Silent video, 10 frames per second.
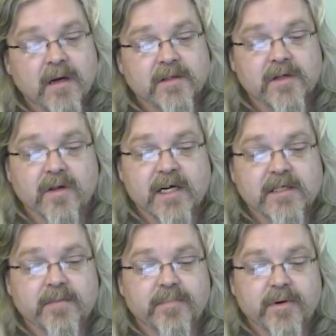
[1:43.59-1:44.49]
So
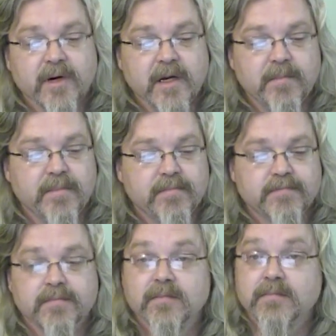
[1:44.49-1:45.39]
that's a pretty
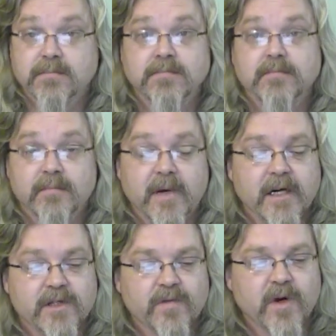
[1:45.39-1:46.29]

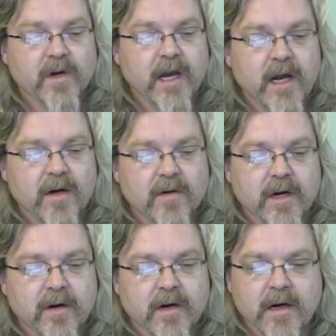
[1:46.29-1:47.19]
major volcano
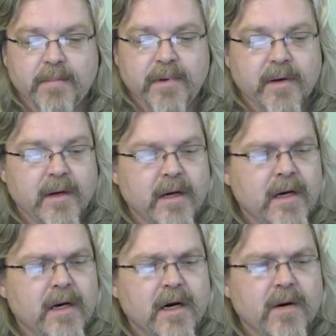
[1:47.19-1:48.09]
gearing up.
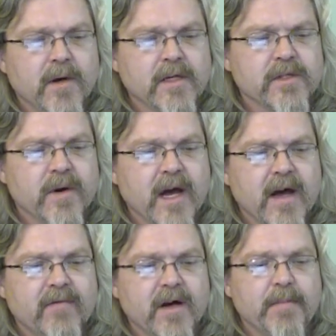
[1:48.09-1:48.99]
Uh, we also
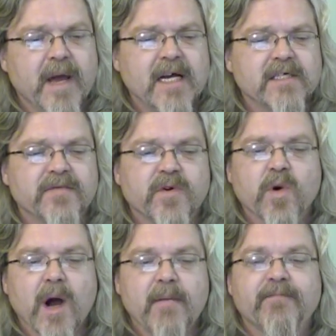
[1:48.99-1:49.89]
have a massive
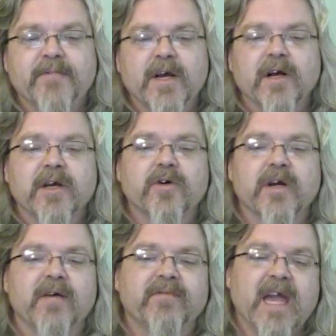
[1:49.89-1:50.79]
crop failure in
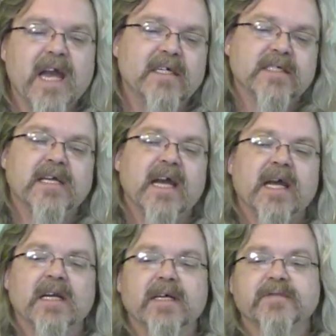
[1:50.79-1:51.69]

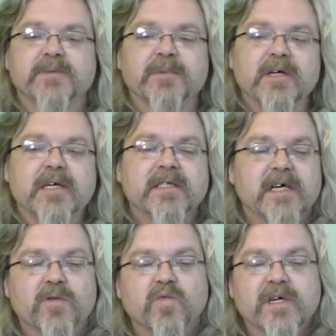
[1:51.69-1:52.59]
Afghanistan, leaves millions
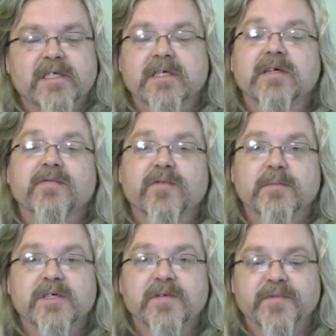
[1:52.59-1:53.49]
at risk
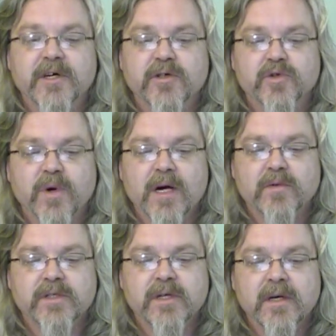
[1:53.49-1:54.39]
from severe
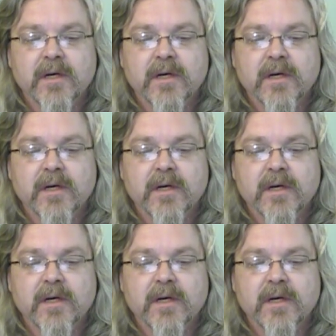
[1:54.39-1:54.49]
drought.